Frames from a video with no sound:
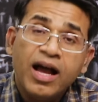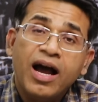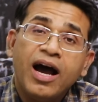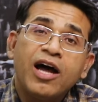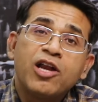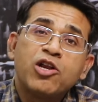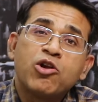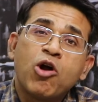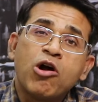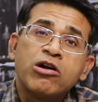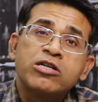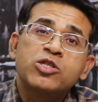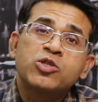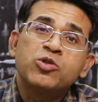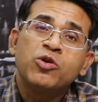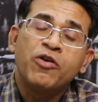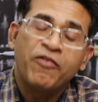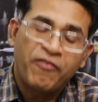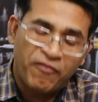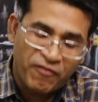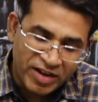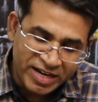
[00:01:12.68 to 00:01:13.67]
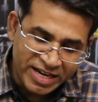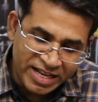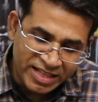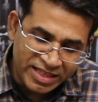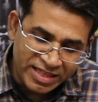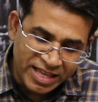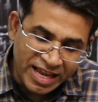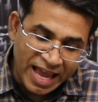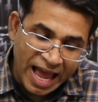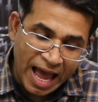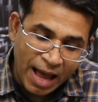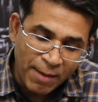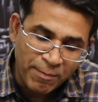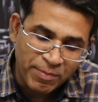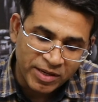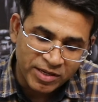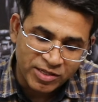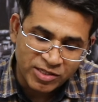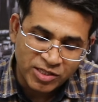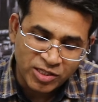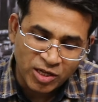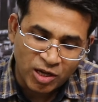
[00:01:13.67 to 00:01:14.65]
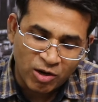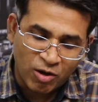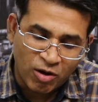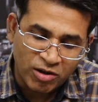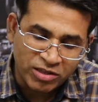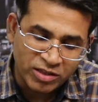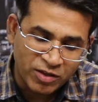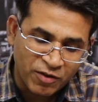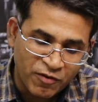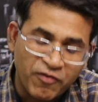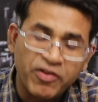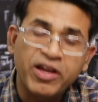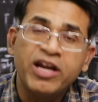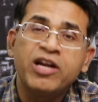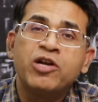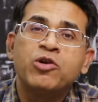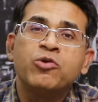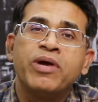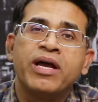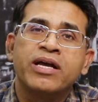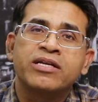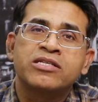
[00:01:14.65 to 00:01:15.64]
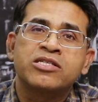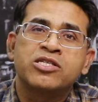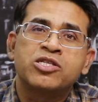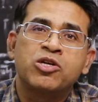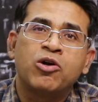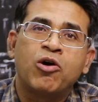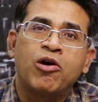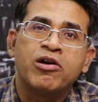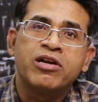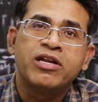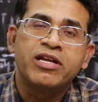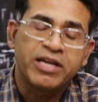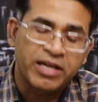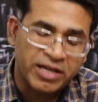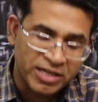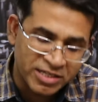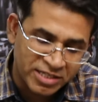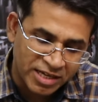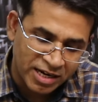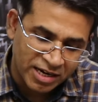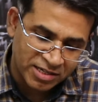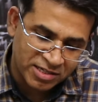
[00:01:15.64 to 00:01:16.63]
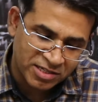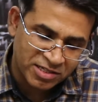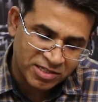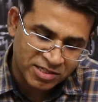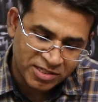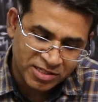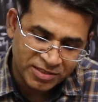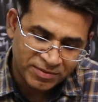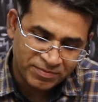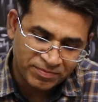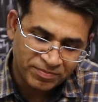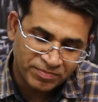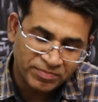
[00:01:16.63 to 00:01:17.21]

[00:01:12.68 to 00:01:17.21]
a not so funny thing happens along the way to extraordinary results.